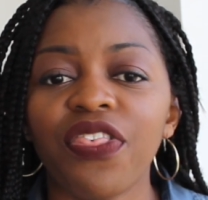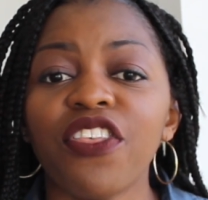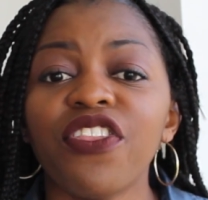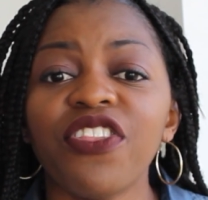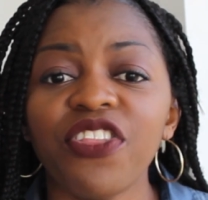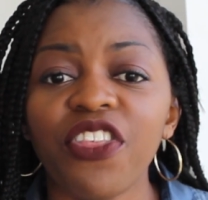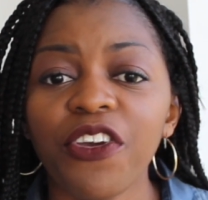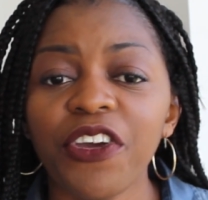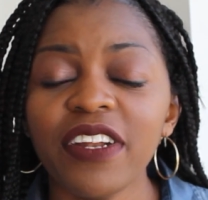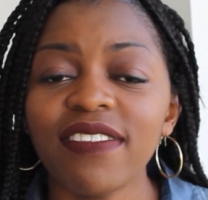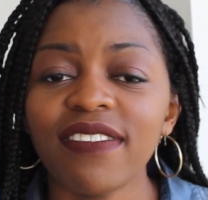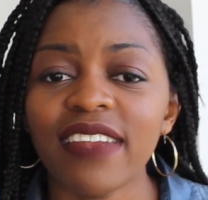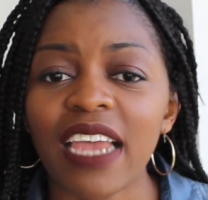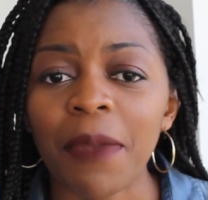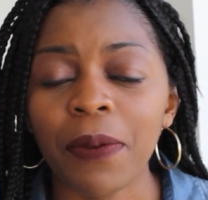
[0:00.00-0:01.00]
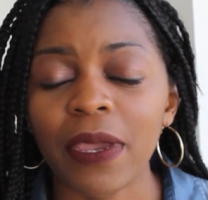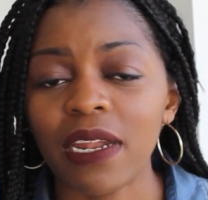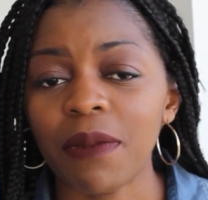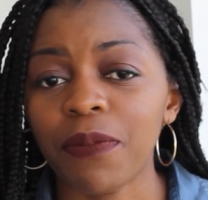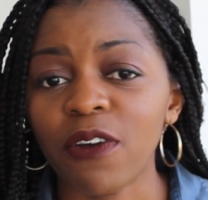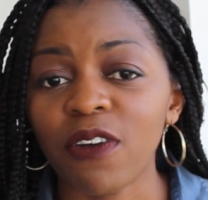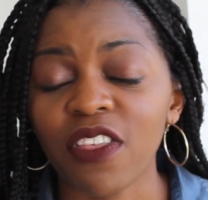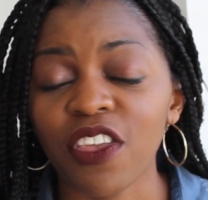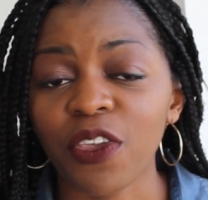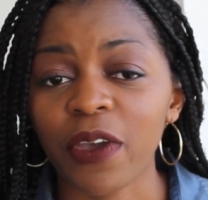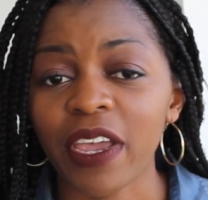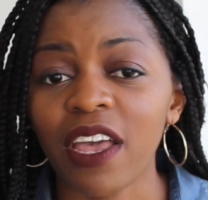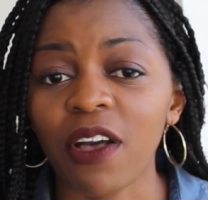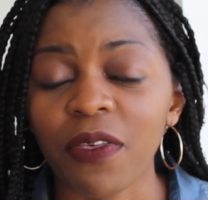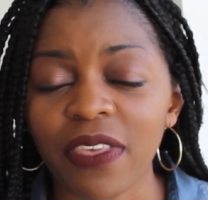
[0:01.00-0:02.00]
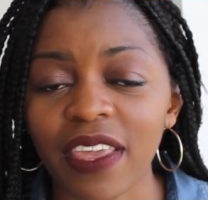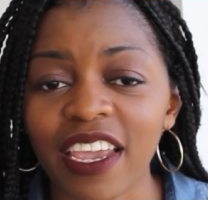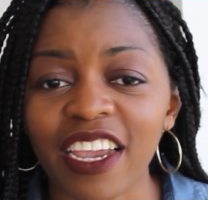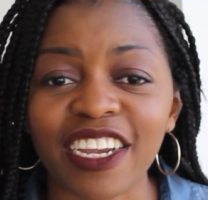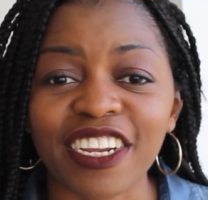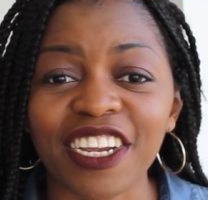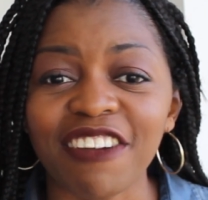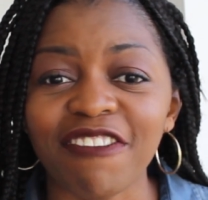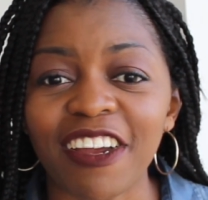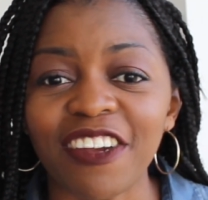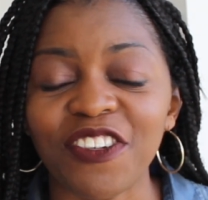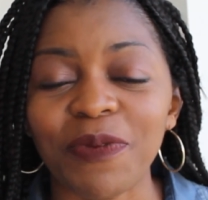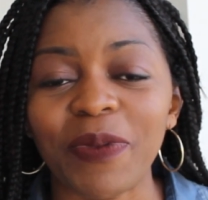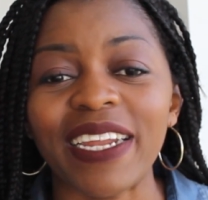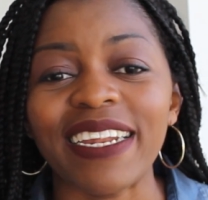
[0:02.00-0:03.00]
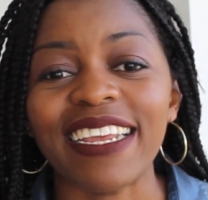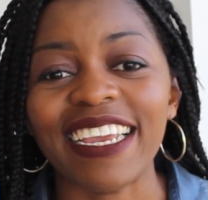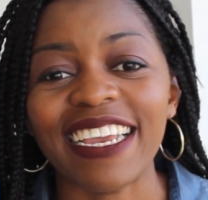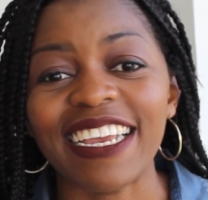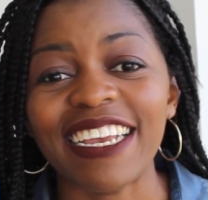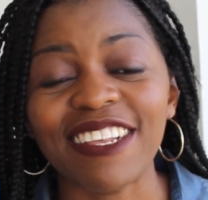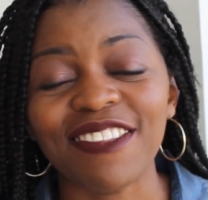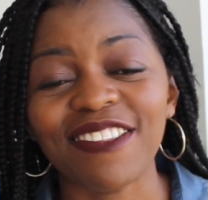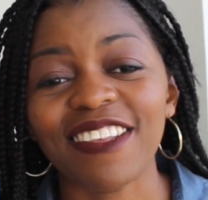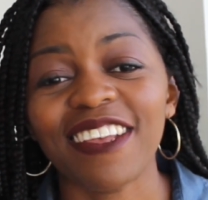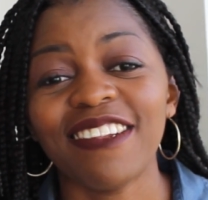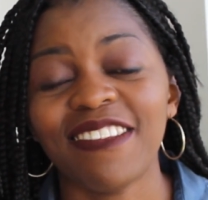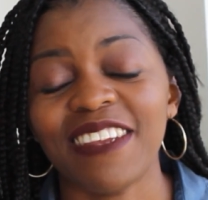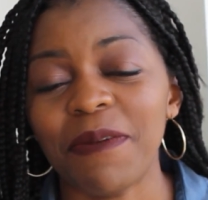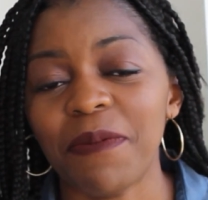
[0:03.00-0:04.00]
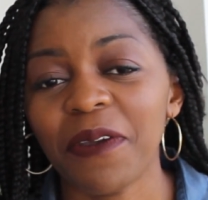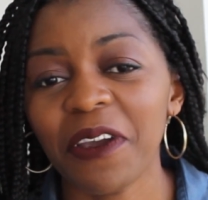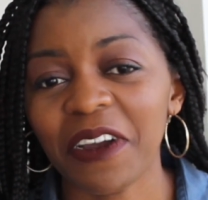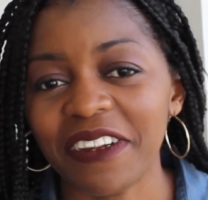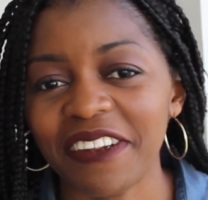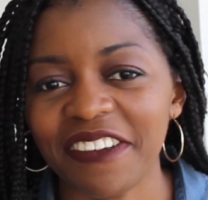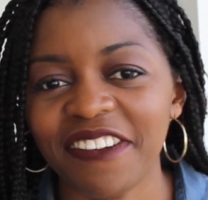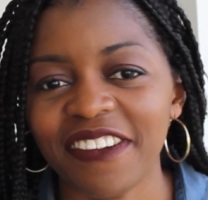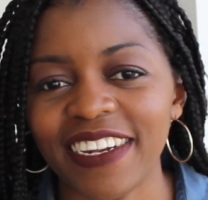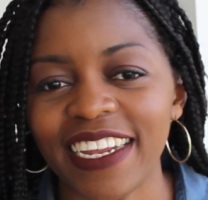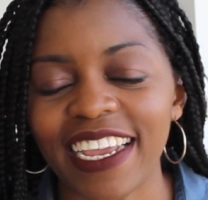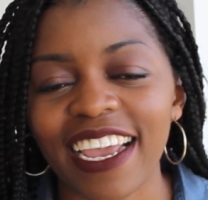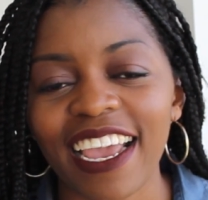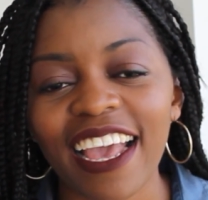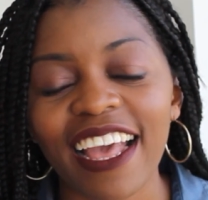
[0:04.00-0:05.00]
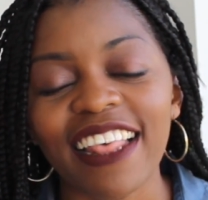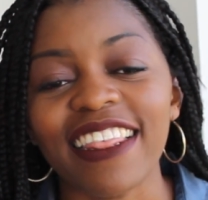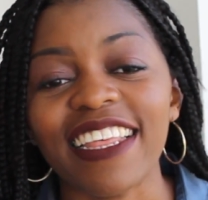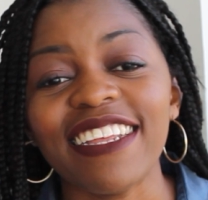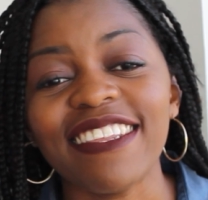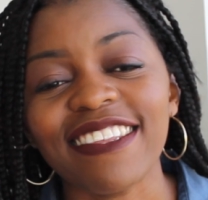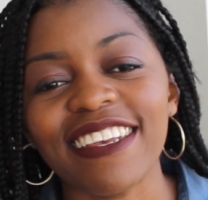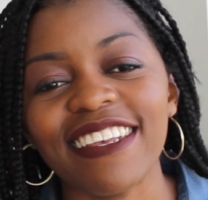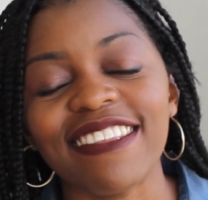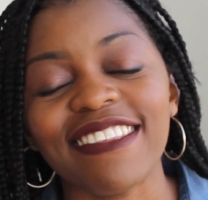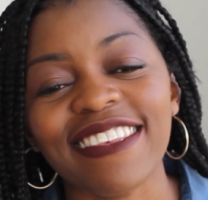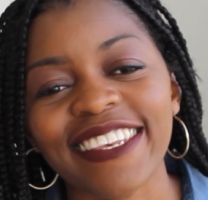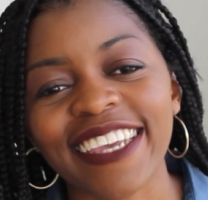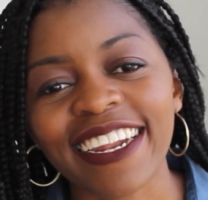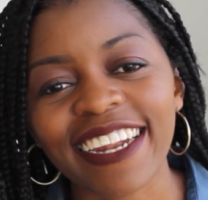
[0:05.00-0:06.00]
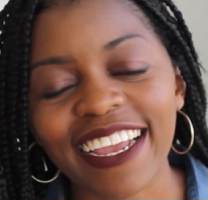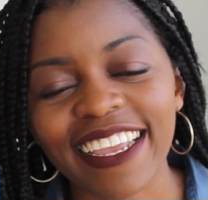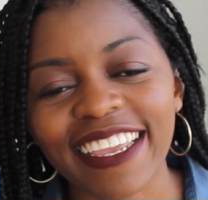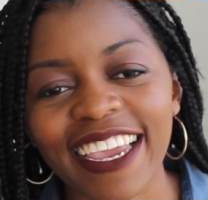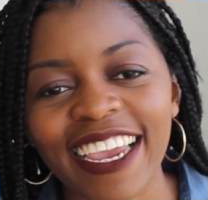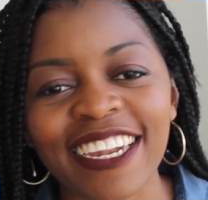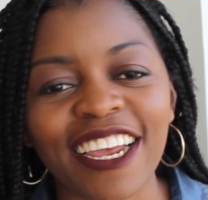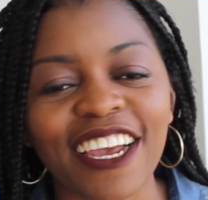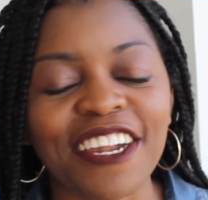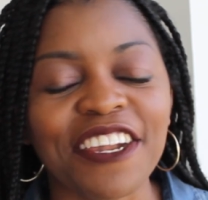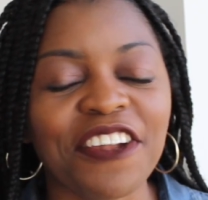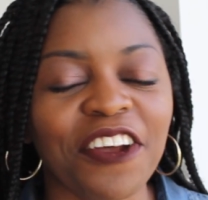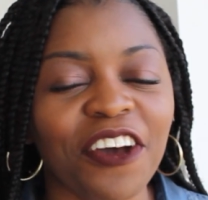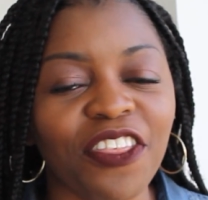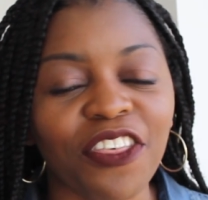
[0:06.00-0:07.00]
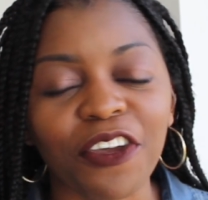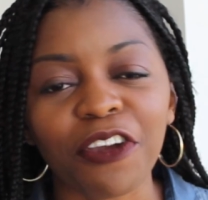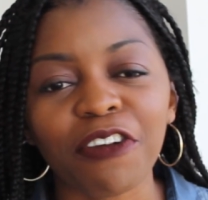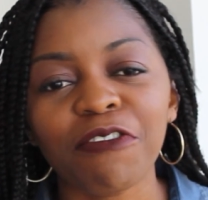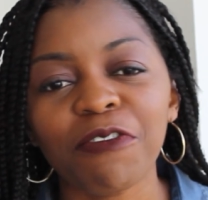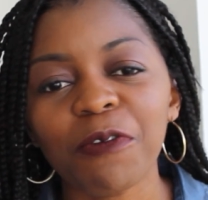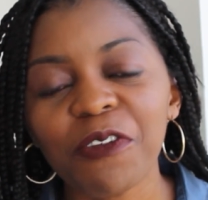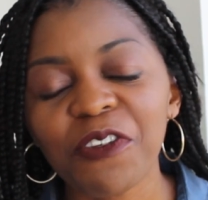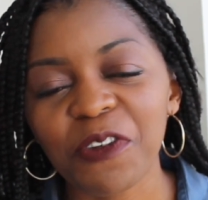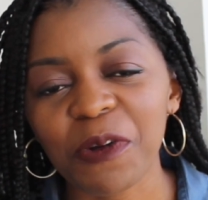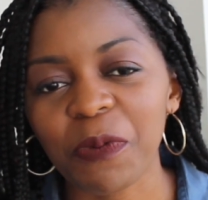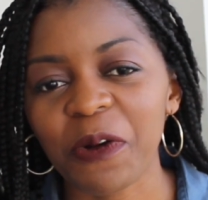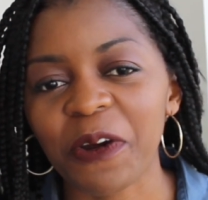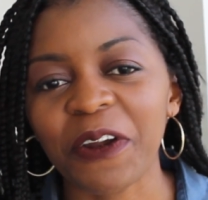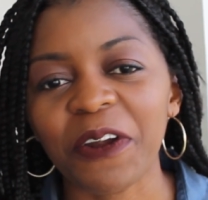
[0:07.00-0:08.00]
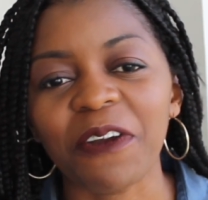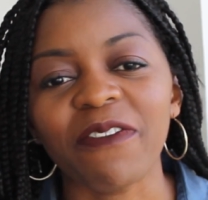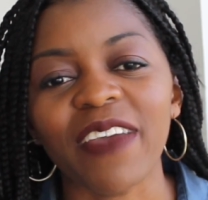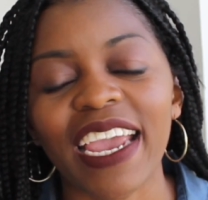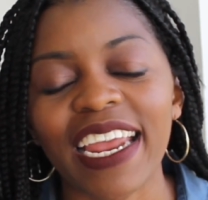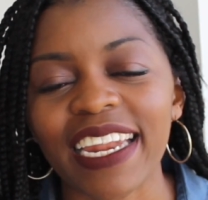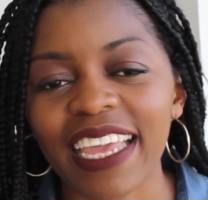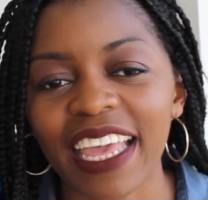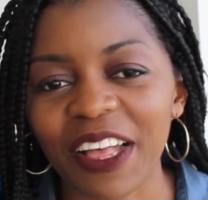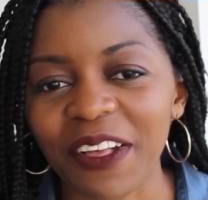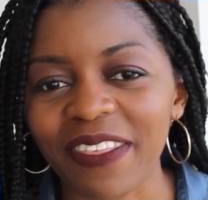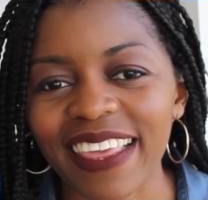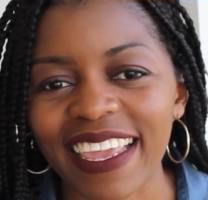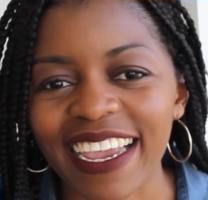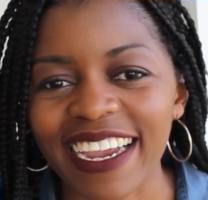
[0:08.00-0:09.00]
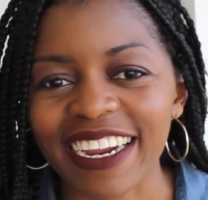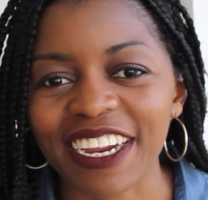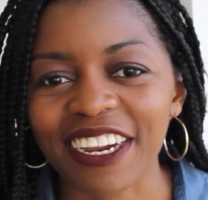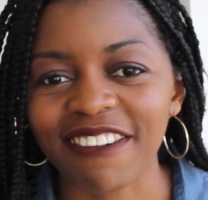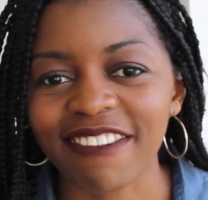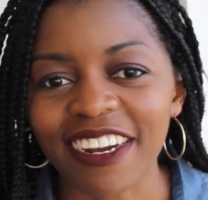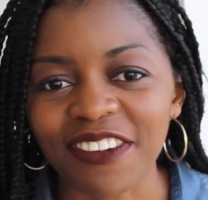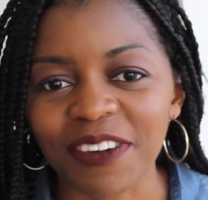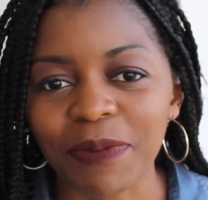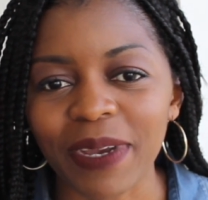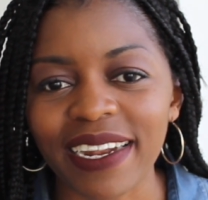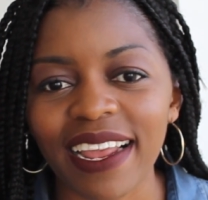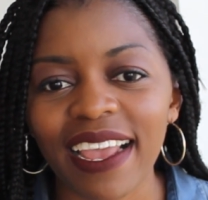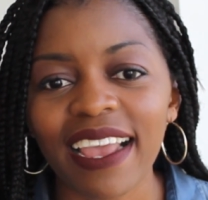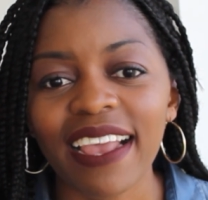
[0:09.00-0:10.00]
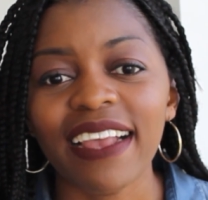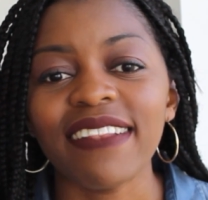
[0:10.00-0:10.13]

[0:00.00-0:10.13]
The third step in building your healthy hair care regimen is deep conditioning. This is yet again another crucial part of any healthy hair care regimen.